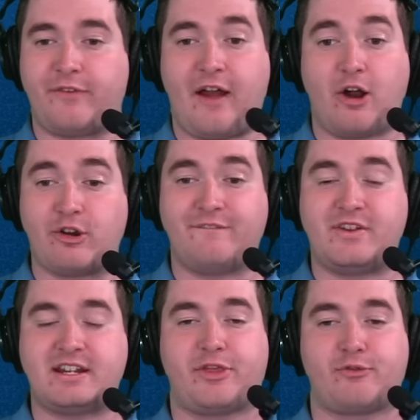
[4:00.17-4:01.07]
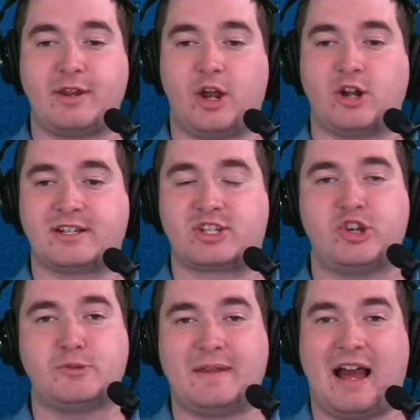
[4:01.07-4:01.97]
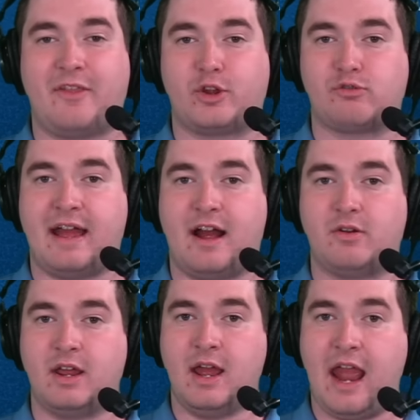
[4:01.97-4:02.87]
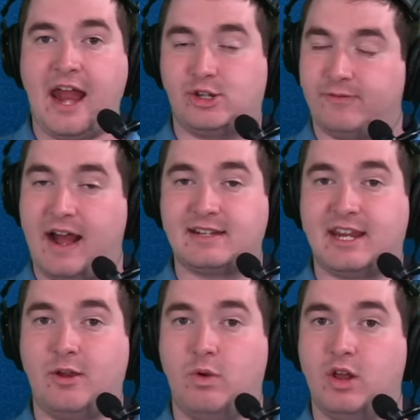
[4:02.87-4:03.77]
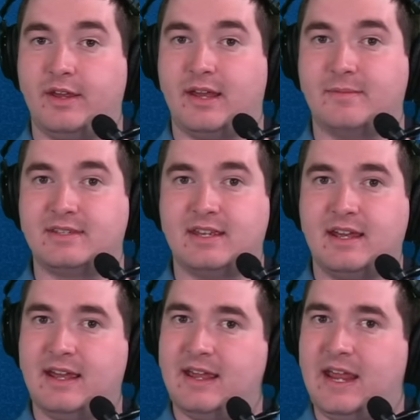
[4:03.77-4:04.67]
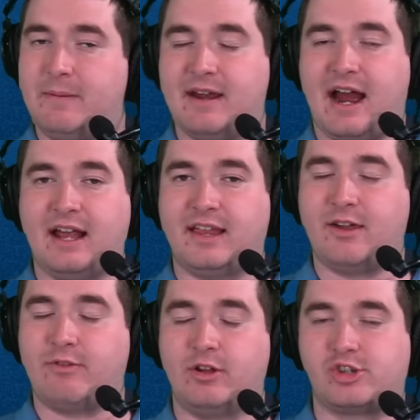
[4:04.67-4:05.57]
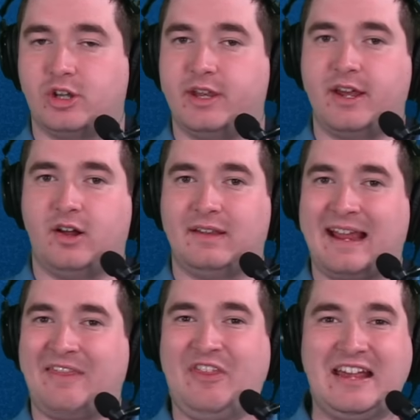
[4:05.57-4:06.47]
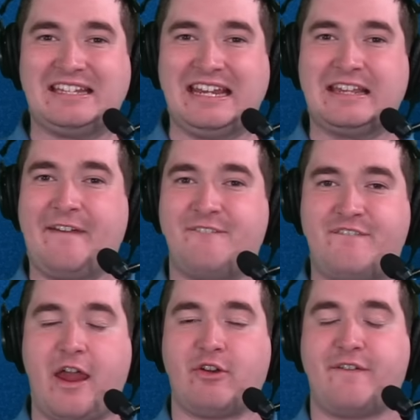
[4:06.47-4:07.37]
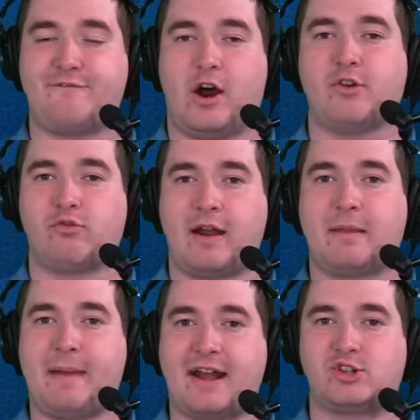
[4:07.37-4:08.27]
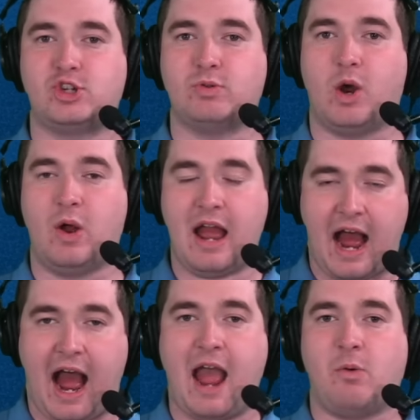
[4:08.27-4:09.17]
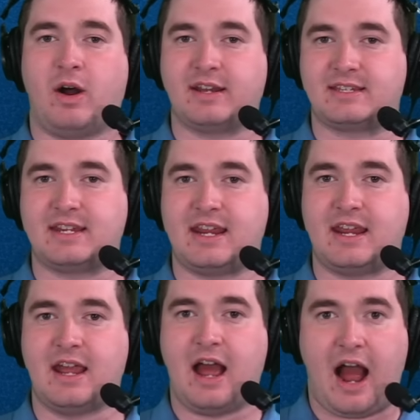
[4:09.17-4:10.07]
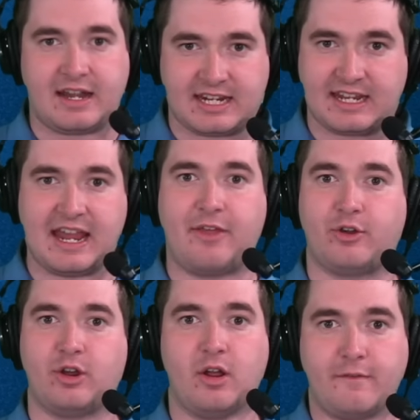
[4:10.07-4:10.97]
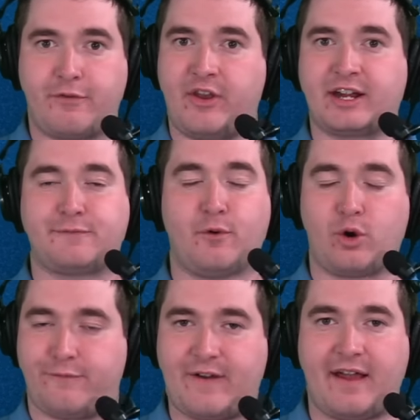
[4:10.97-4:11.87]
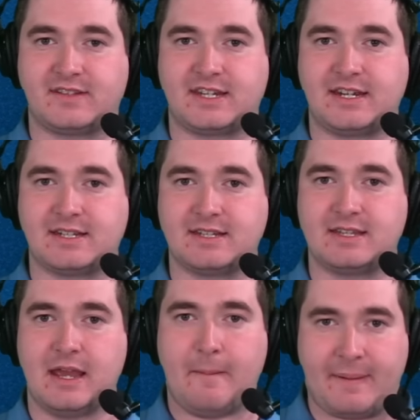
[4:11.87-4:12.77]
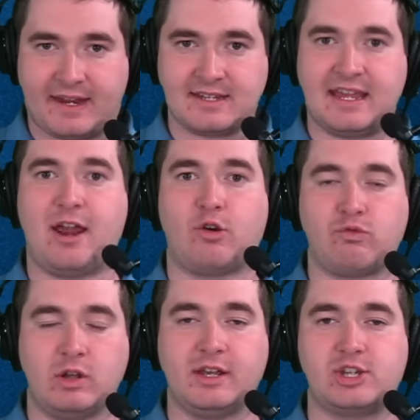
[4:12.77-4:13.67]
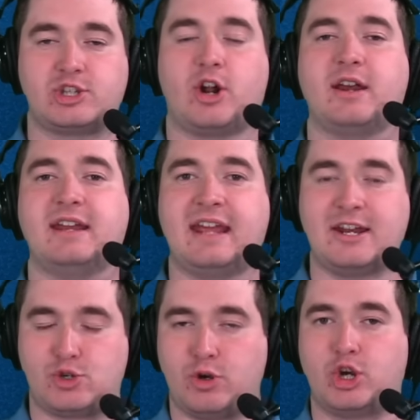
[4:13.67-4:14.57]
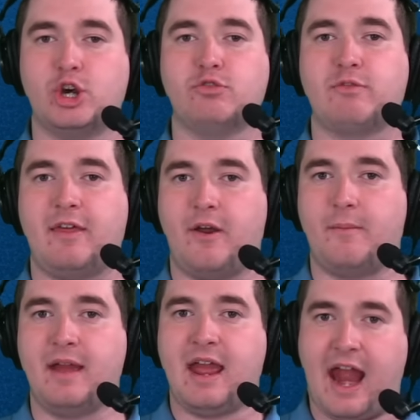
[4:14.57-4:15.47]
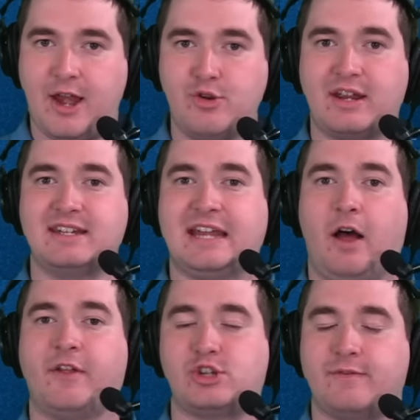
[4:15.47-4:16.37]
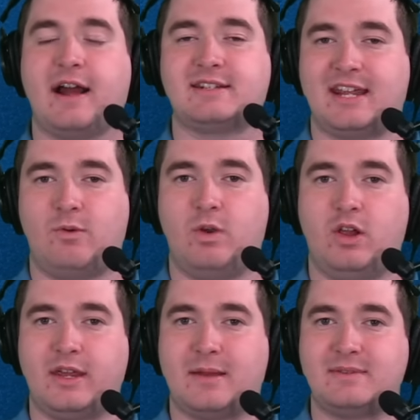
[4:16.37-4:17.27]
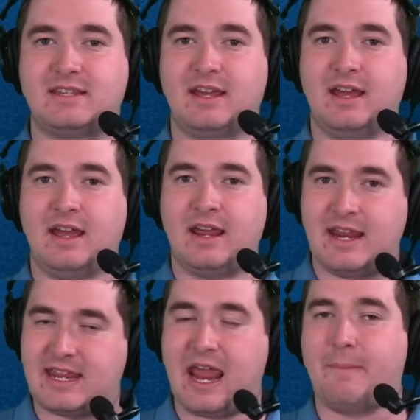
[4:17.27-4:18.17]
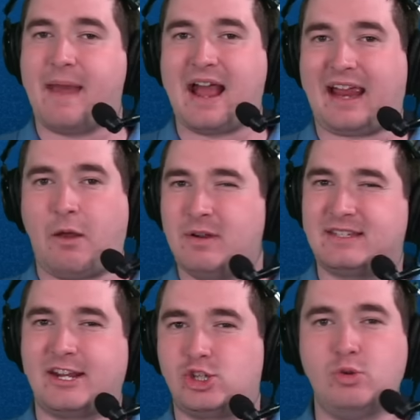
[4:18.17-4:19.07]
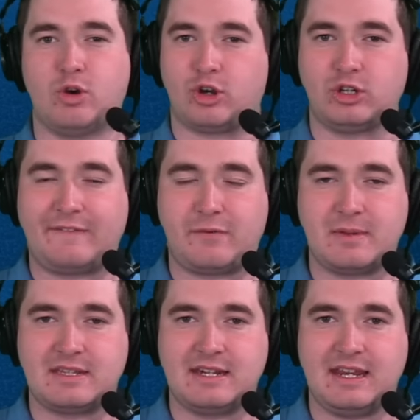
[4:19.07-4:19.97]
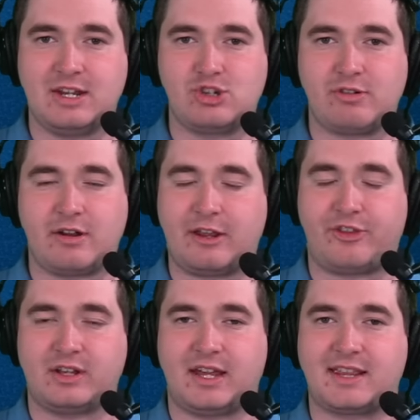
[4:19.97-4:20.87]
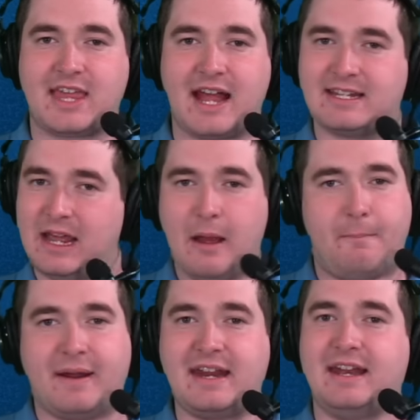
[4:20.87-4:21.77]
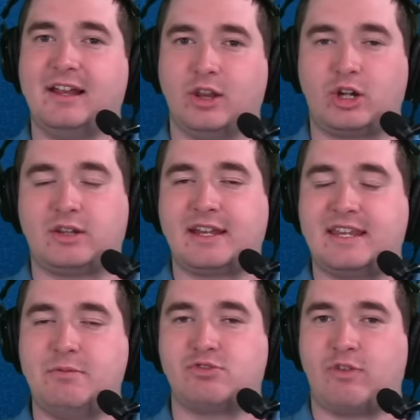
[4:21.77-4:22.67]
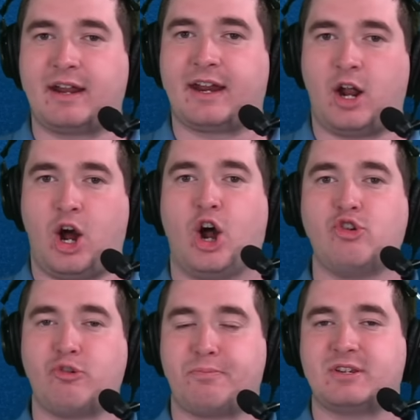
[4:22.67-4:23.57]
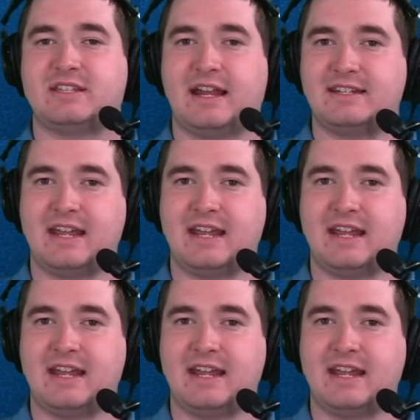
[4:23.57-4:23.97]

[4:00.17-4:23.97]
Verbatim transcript: 153 yards, excuse me, on the ground. And Javonte Williams, him and highlight reel Jaleel. Like this is a very fun running back duo. I want to see together for the next four or five seasons because they are really starting to get into a good rhythm. And you can tell that Javonte Williams he came back, I wouldn't say too early from his knee injury or anything like that, but he didn't look like he was running at 100%.